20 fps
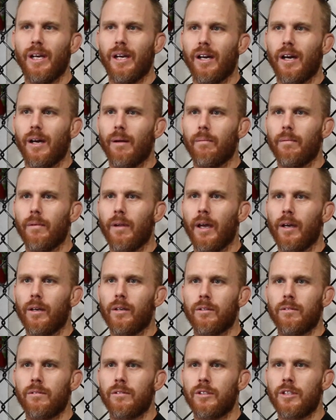yeah,
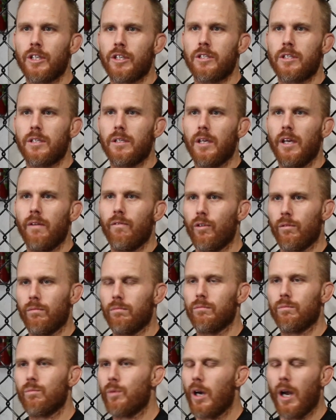just
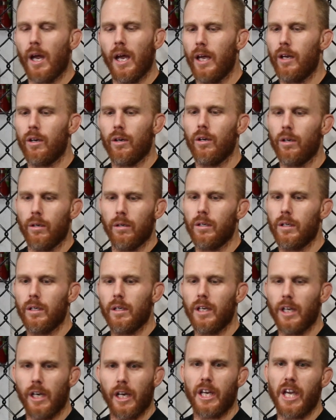even when I had her
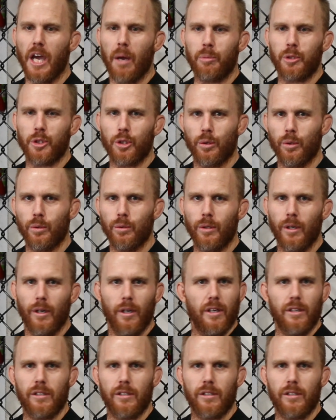in a capsule,